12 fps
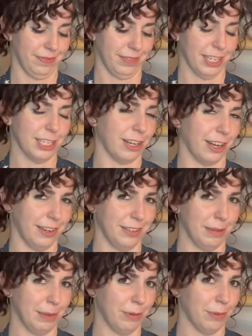Sorry, it was a
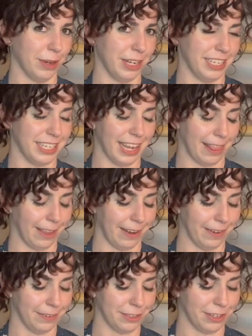bit wordy to get there.
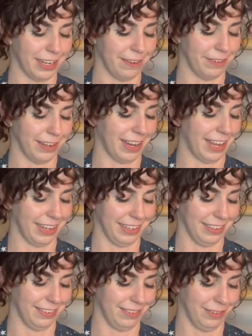I was trying to figure out how to
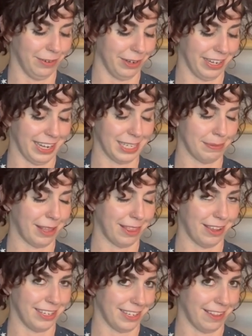organize my
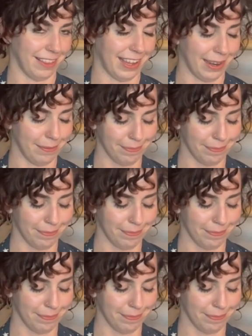thoughts on that.